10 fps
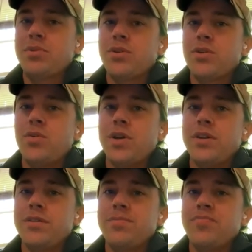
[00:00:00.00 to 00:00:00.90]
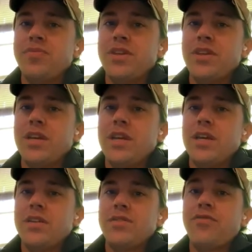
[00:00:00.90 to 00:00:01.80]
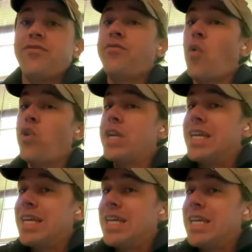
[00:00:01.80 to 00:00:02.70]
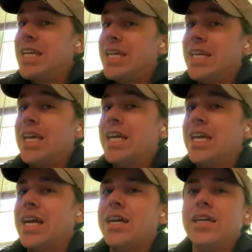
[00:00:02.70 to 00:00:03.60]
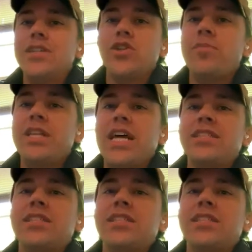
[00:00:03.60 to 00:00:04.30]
and it ran coin. up to what, like forty-five cents or something? Forty. 40? Yeah, yeah, yeah. Okay. So I mean,